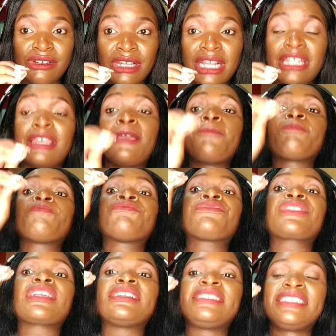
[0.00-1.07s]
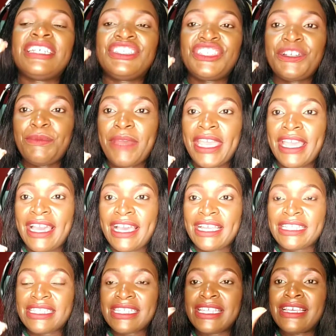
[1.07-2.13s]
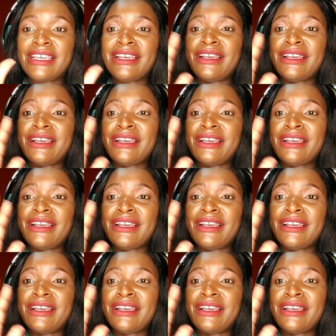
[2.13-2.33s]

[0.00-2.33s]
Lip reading: really touching my heart.